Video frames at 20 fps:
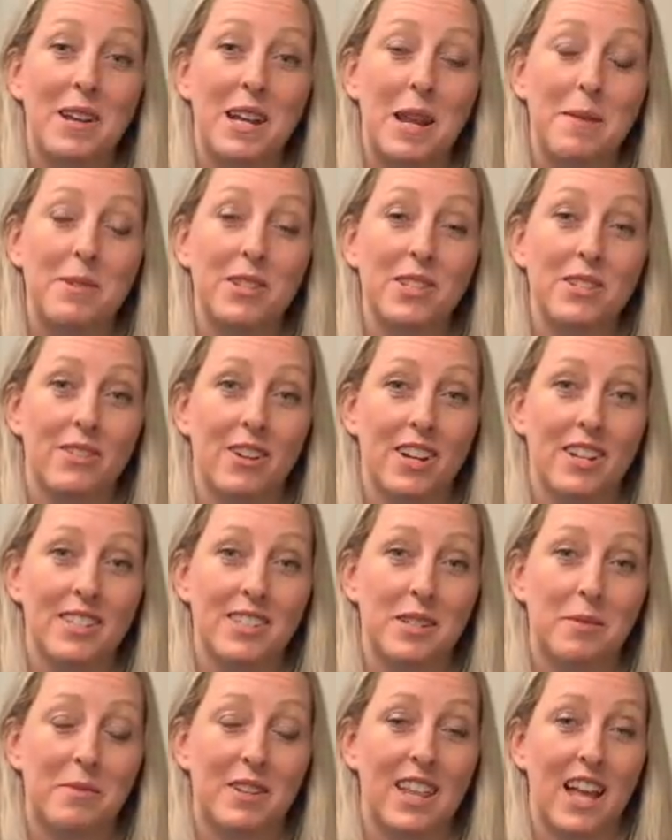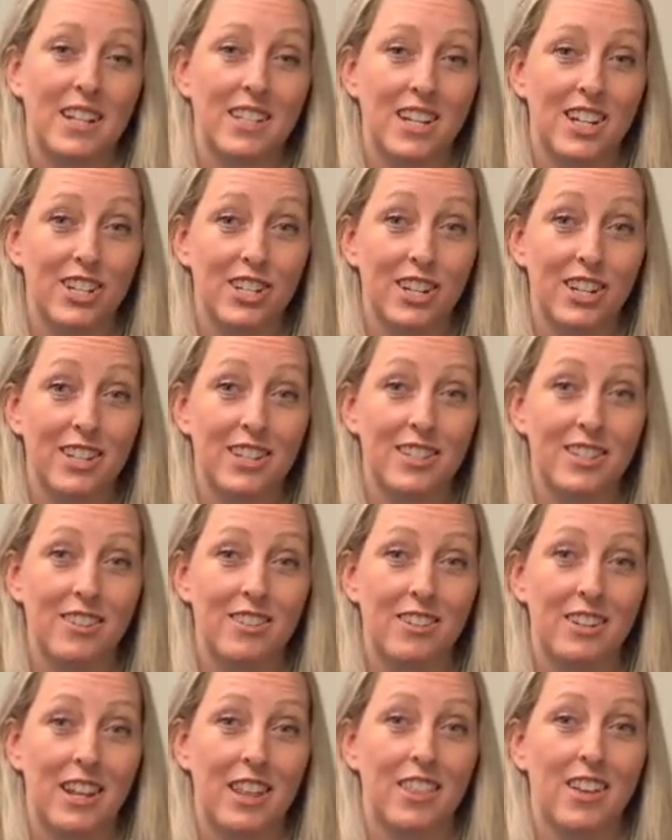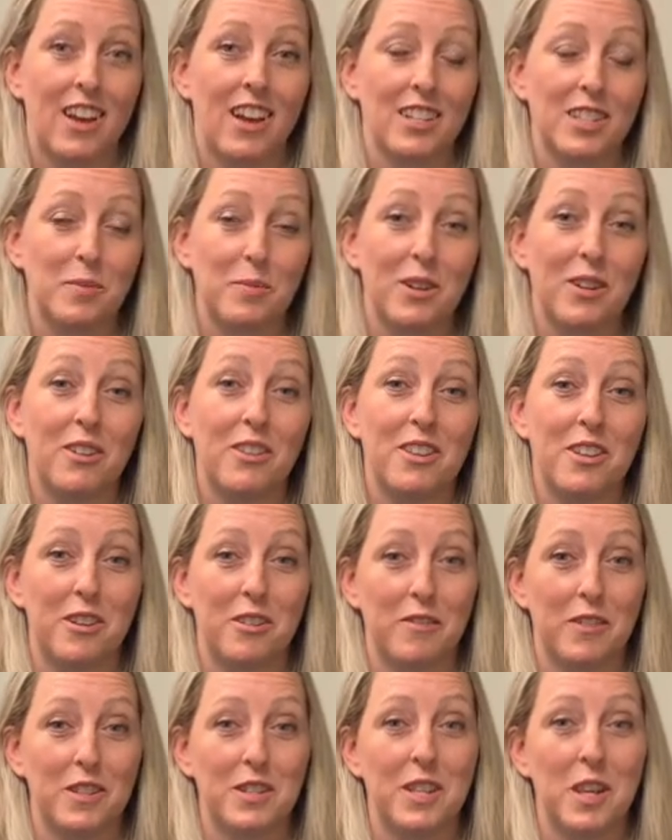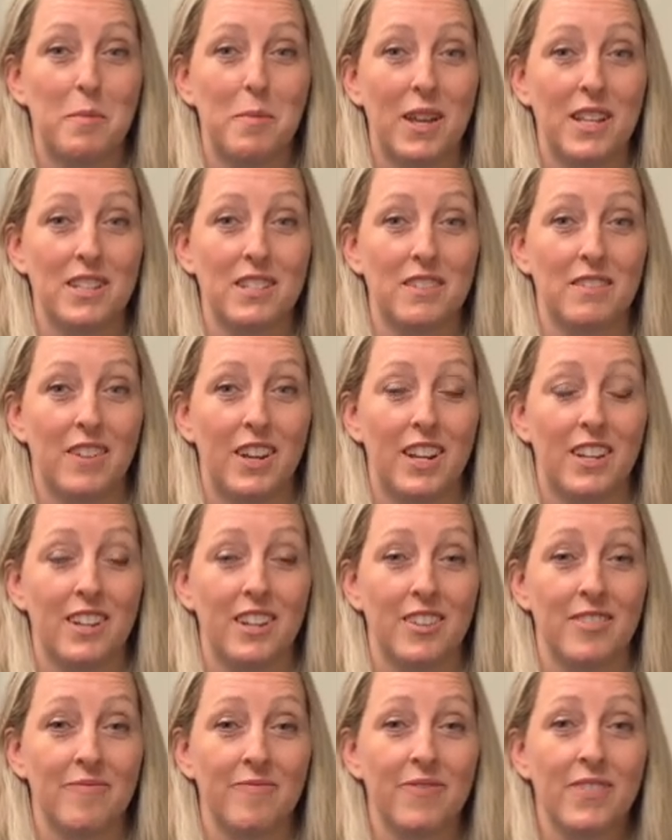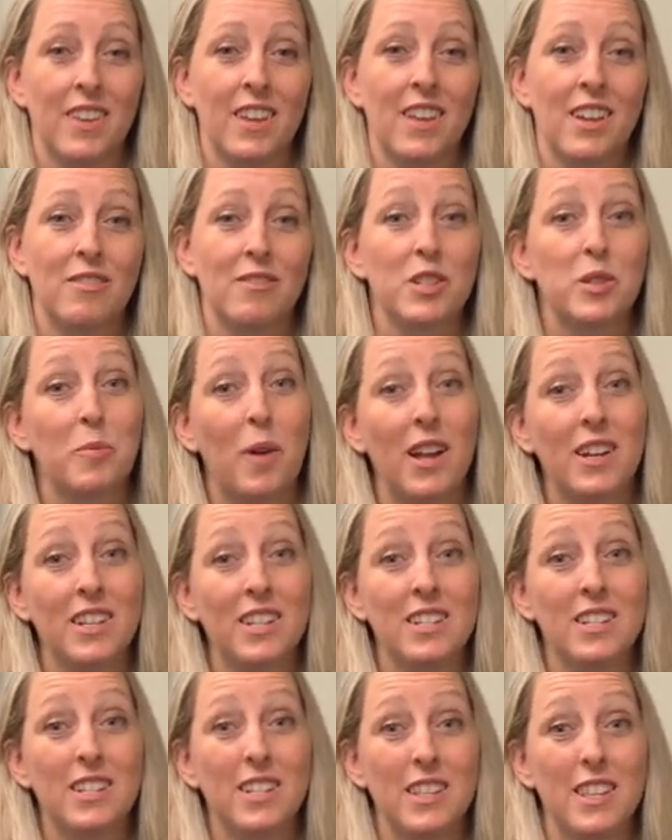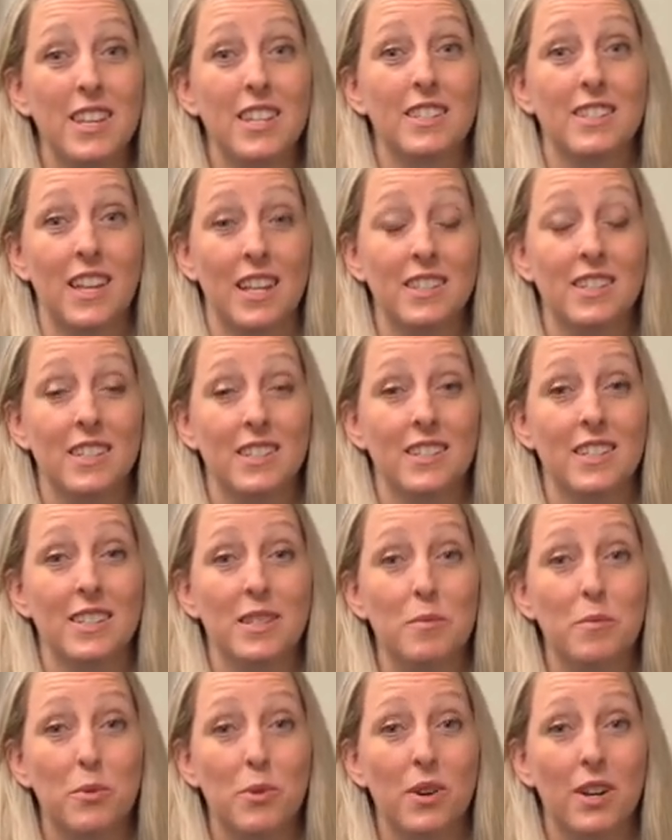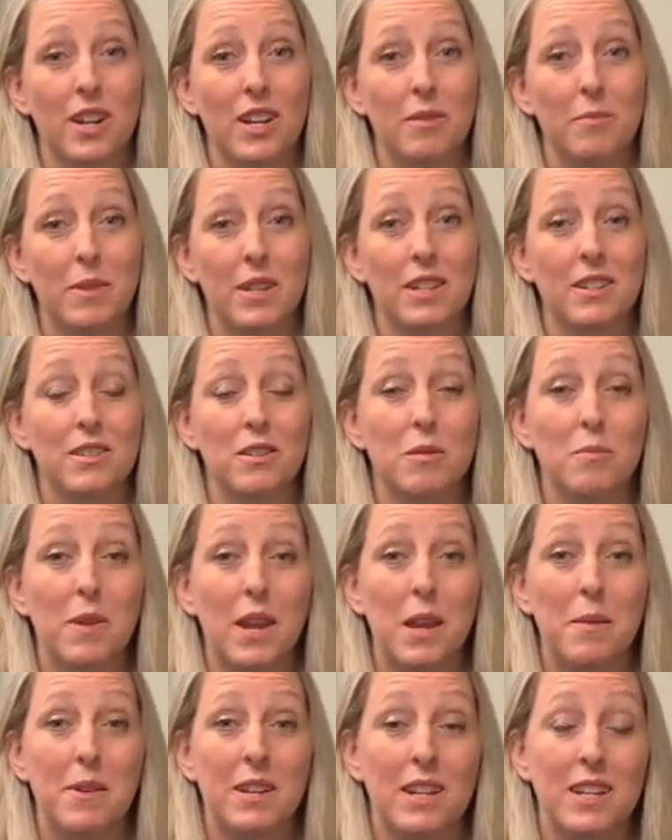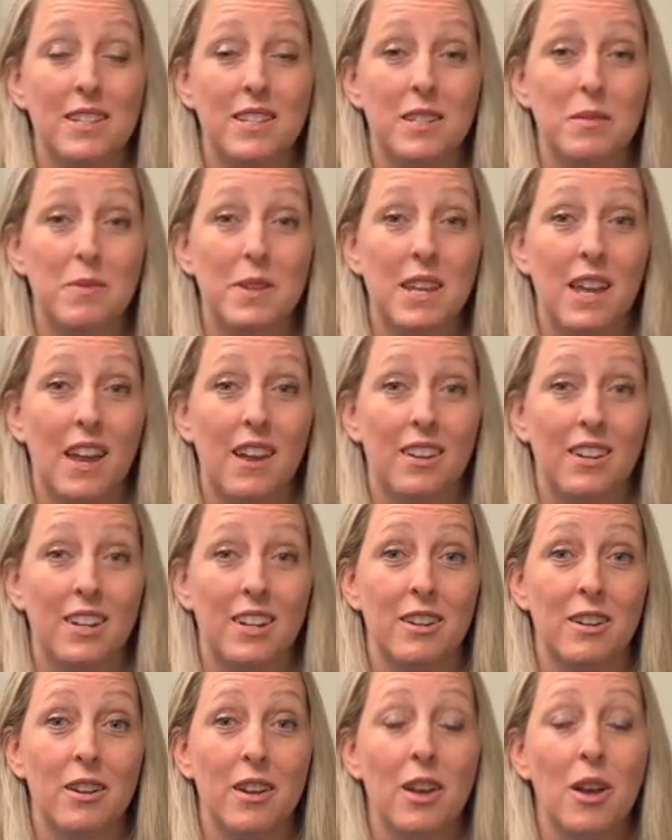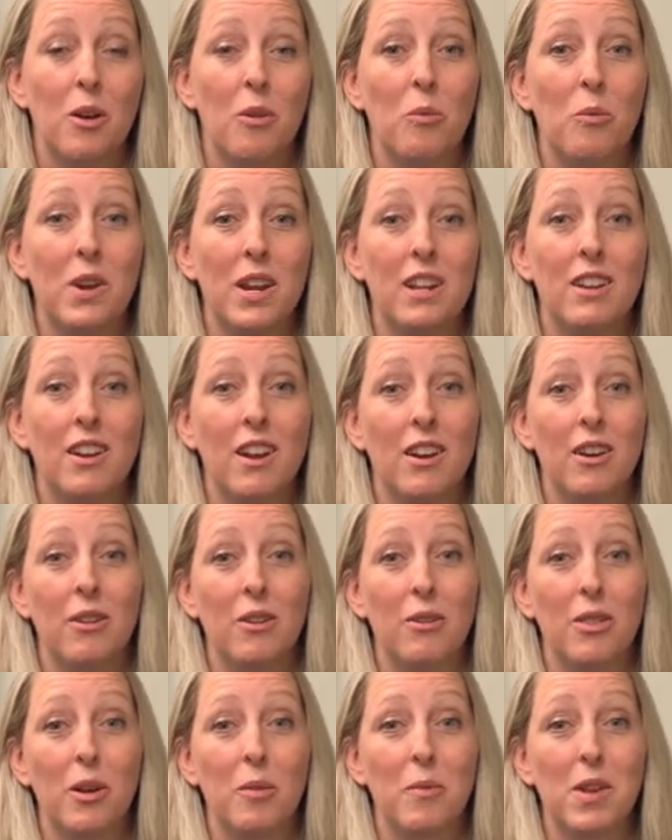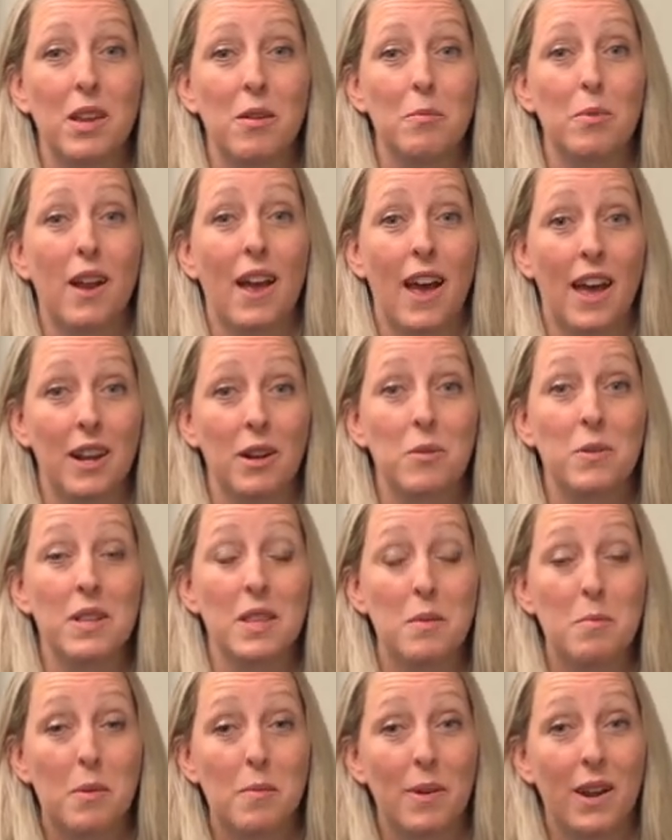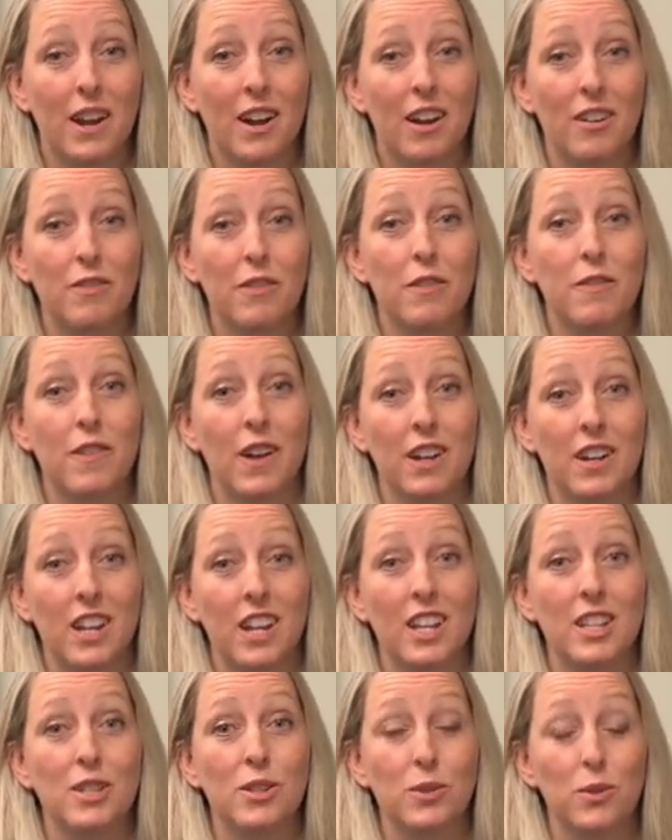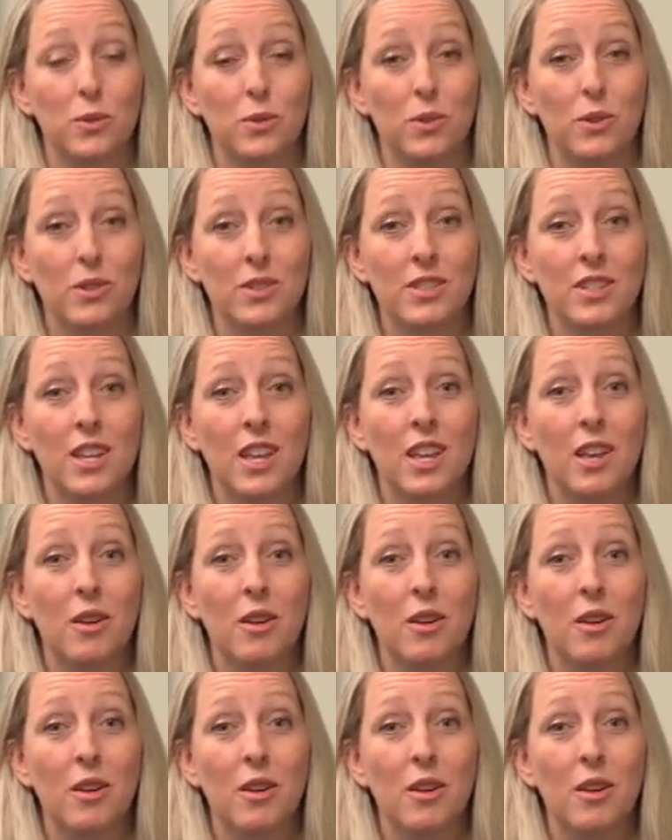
my name is Chris. I'm a lactation consultant at the hospital of the University of Pennsylvania. Responding to the census is important because your baby needs to be counted. We know that we can adequately prepare for funding in schools